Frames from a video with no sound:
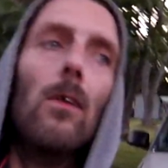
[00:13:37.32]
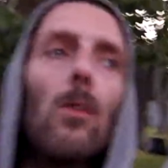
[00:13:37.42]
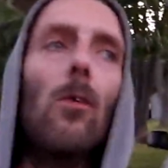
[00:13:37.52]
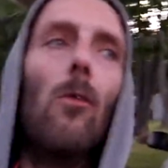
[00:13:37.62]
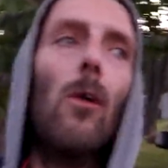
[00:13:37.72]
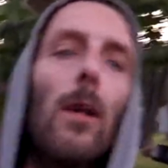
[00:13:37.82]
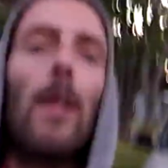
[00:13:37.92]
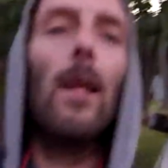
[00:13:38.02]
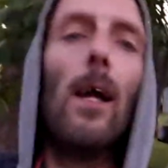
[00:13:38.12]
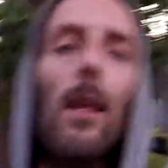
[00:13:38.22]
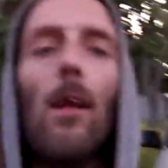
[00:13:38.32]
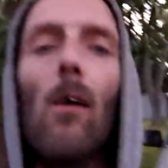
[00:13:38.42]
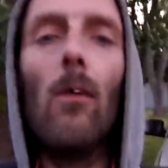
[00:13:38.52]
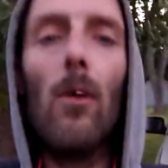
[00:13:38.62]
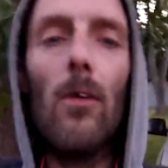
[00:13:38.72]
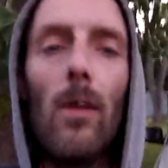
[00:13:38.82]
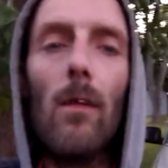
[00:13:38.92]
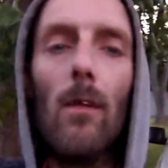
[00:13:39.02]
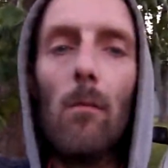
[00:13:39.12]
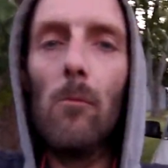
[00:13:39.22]
$29
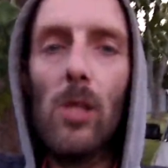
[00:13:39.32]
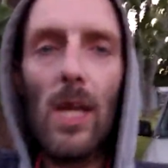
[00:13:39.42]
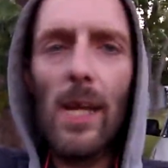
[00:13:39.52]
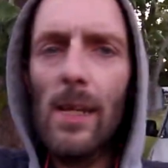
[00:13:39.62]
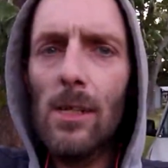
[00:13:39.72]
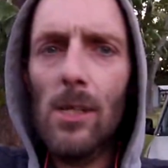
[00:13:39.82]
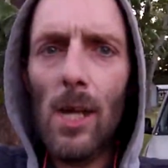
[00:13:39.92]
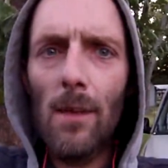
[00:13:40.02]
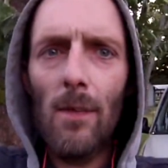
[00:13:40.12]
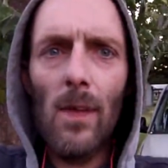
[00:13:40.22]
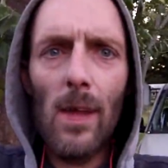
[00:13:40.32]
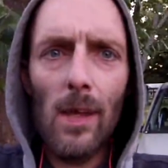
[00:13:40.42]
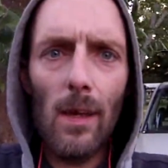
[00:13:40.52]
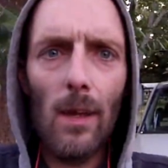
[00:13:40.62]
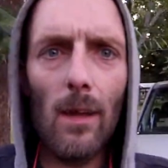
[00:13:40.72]
and some change, I think.